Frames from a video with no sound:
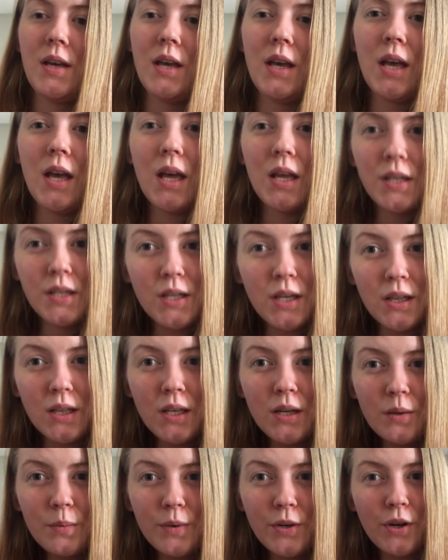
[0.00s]
and a
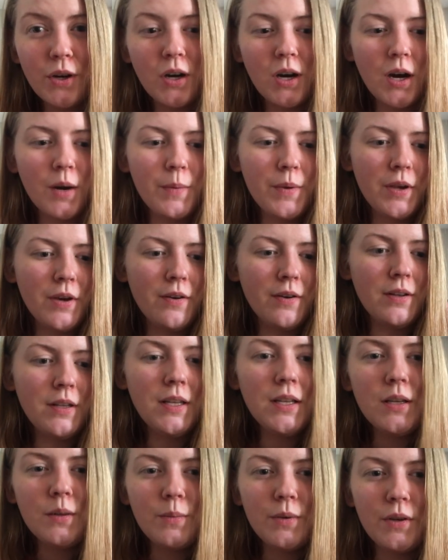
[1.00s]
little bit of carb here and
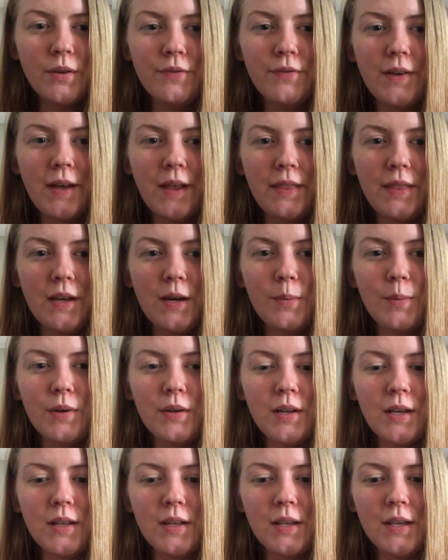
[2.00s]
a little bit of fat there, but
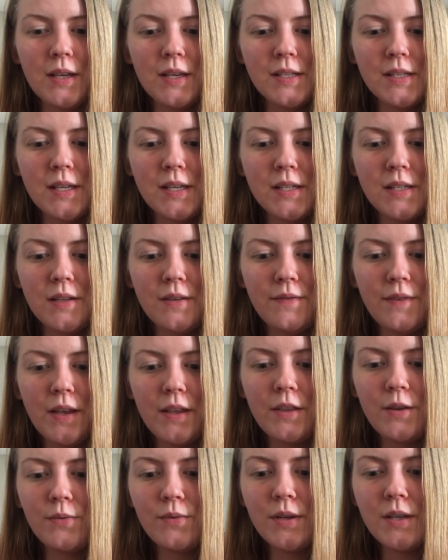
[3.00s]
nothing excessive.
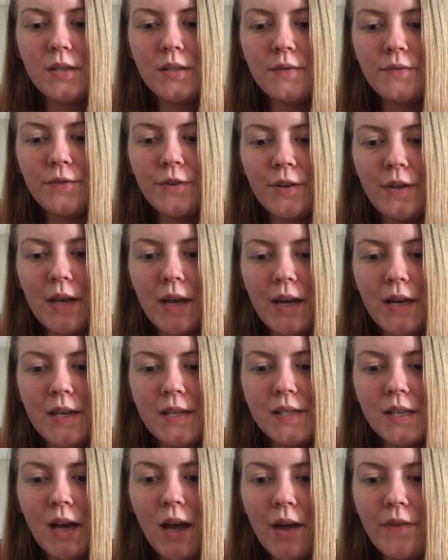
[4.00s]
And the reason for that
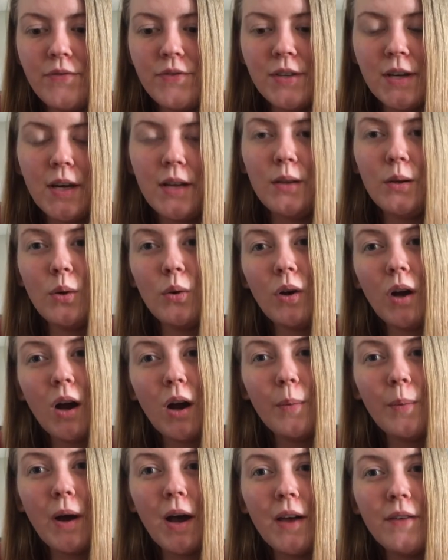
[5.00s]
is I've done low
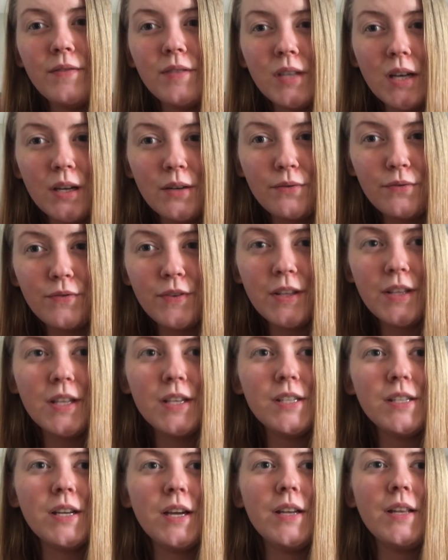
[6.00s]
carb, I've done
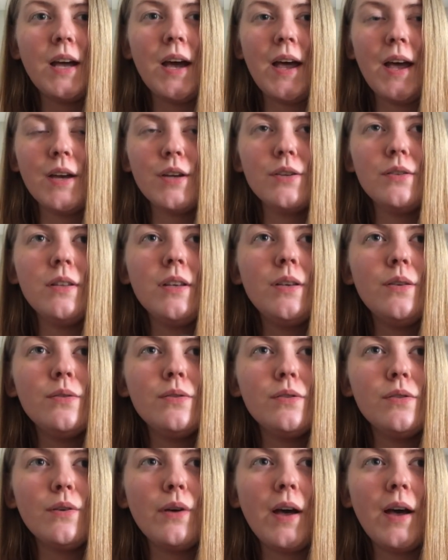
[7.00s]
fitness diet. I actually
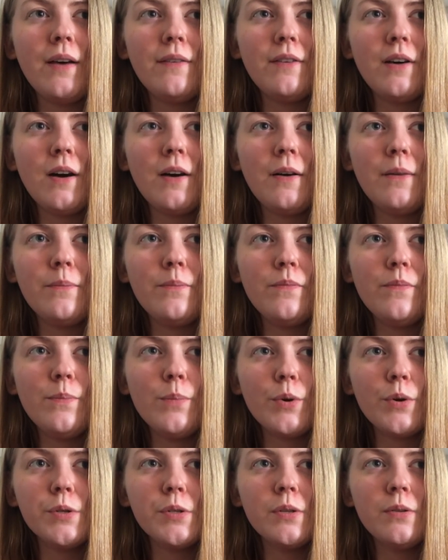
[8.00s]
used to have a
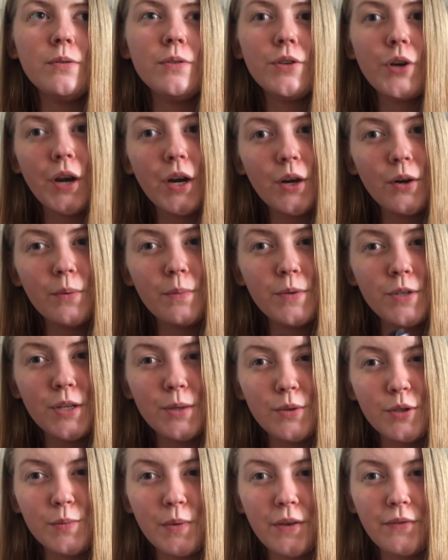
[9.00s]
personal trainer. She
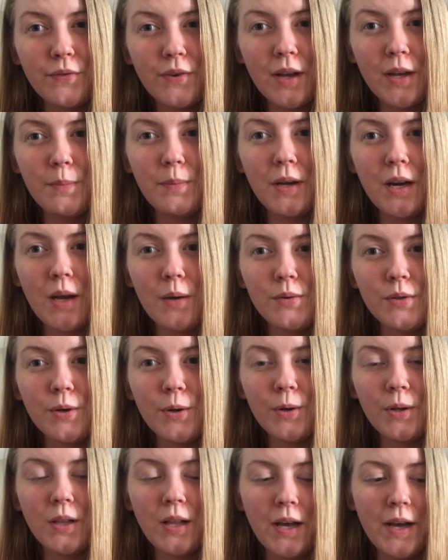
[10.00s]
was my friend, but I was
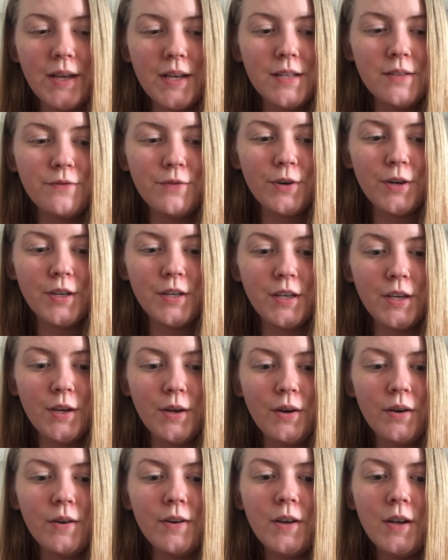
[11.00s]
her client for a
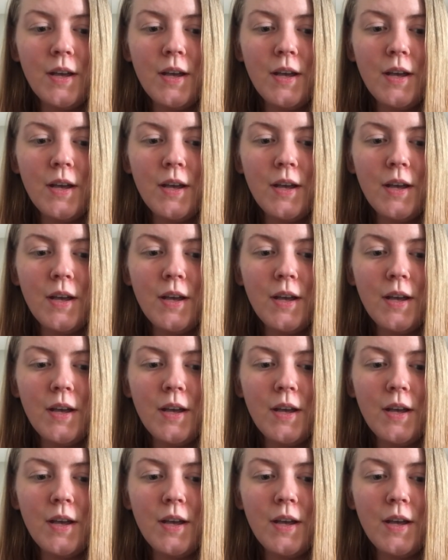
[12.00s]
year.